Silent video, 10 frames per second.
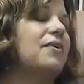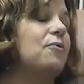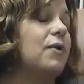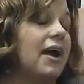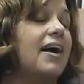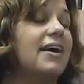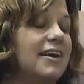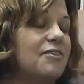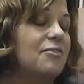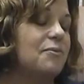What I
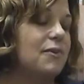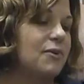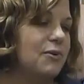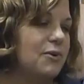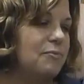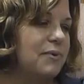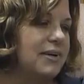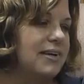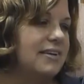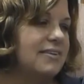get from the group
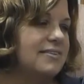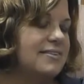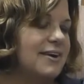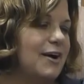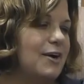is